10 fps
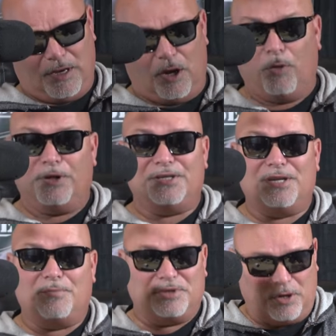It only
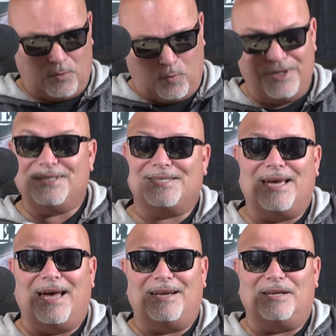zips on one
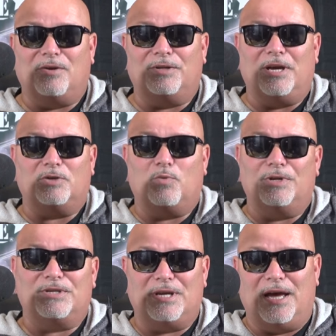side. It only has
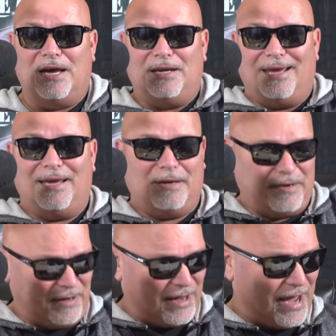one side
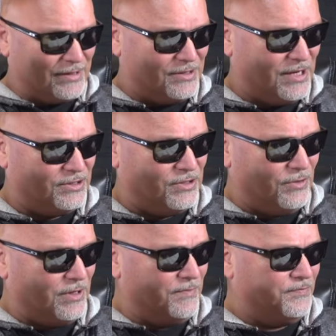access
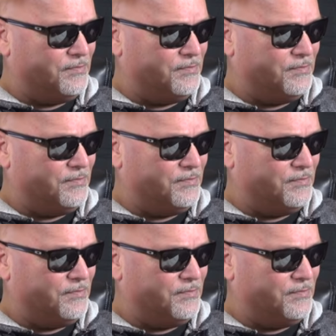to it.